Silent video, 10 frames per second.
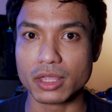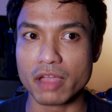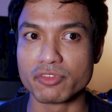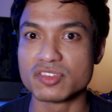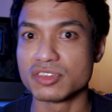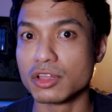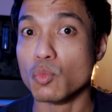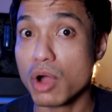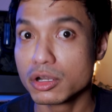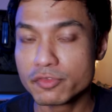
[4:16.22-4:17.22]
every
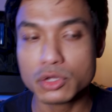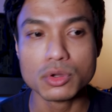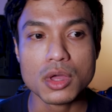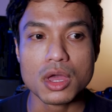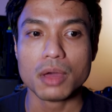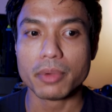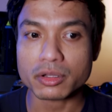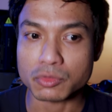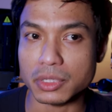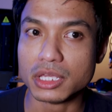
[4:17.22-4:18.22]
single one of you,
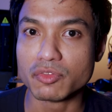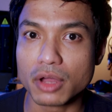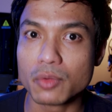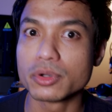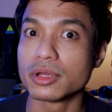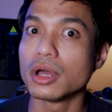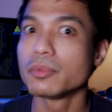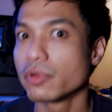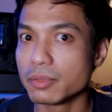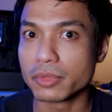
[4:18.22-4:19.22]
but to me, if I want to
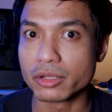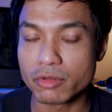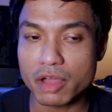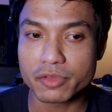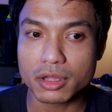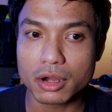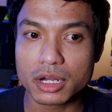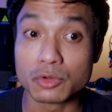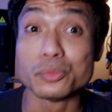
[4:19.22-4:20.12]
upgrade my graphic card,